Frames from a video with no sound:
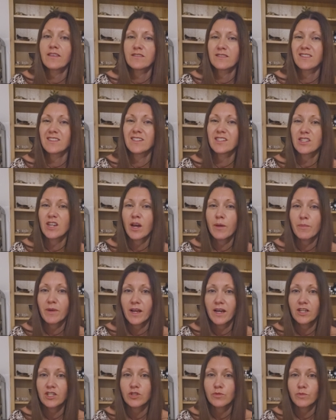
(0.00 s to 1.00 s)
There's a
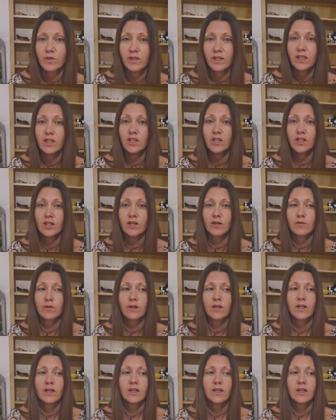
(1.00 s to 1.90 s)
determination within you